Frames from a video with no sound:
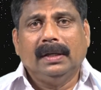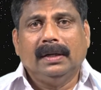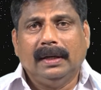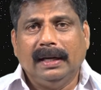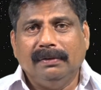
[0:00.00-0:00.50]

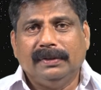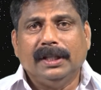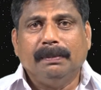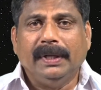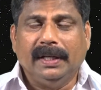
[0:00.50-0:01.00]
lives
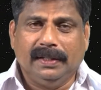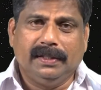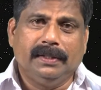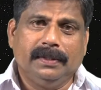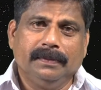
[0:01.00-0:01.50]
and
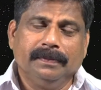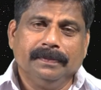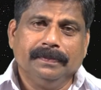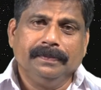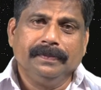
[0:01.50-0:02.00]
periods.
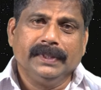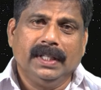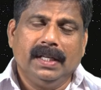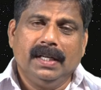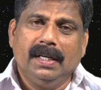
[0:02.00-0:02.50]

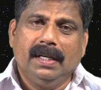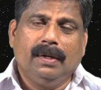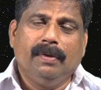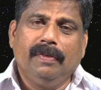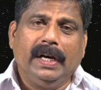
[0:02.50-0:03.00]

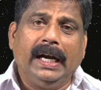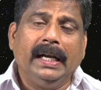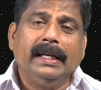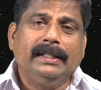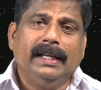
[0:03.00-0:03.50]
Now, a
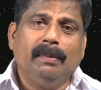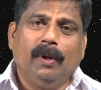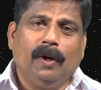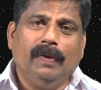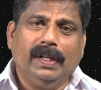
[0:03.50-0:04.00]
glittering example
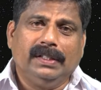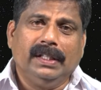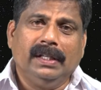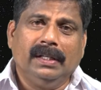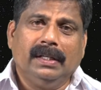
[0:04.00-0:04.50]
always
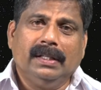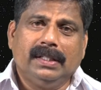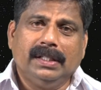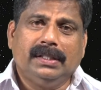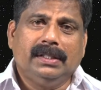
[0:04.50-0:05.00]
in
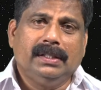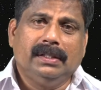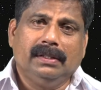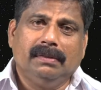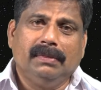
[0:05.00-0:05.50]
such
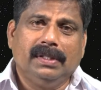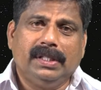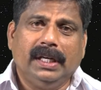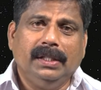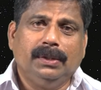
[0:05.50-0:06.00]

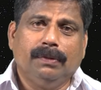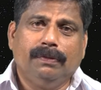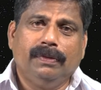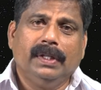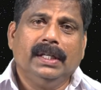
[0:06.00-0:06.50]
studies
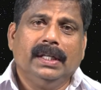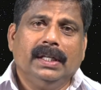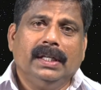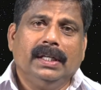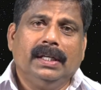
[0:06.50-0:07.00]
of
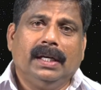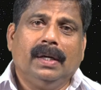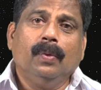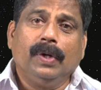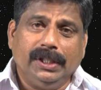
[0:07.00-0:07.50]

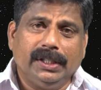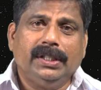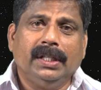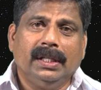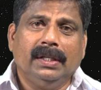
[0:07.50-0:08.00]
how
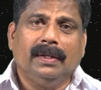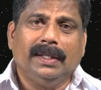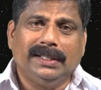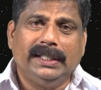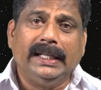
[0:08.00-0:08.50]
rejection
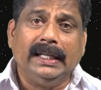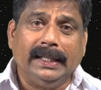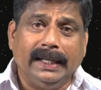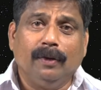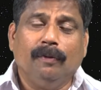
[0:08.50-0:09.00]
is taken
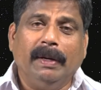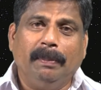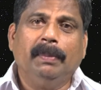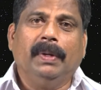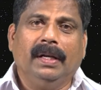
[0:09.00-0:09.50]
care of by
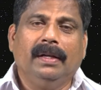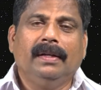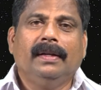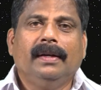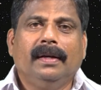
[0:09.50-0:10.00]
people,
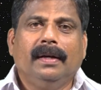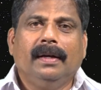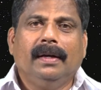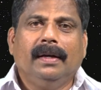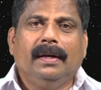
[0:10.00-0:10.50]

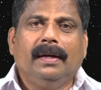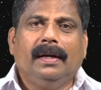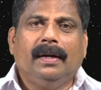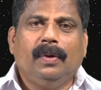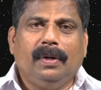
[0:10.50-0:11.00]

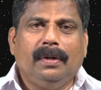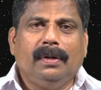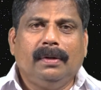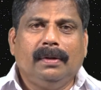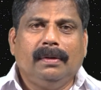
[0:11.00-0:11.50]

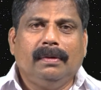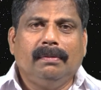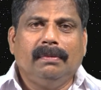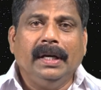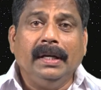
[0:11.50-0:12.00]

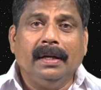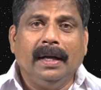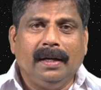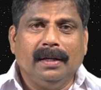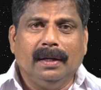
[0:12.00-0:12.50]
our Indian
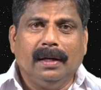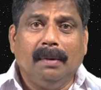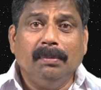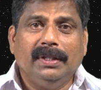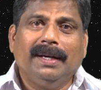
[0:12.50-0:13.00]
icon
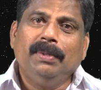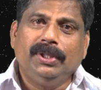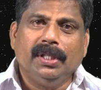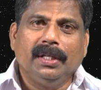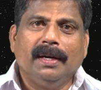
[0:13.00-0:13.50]
Amitabh
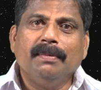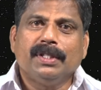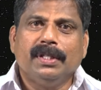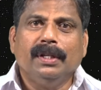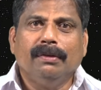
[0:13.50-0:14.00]
Bachchan
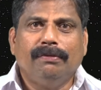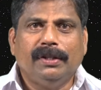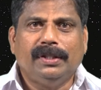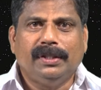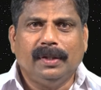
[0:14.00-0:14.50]
comes in the
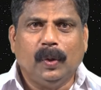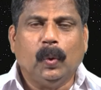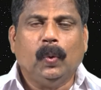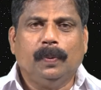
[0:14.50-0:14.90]
first row.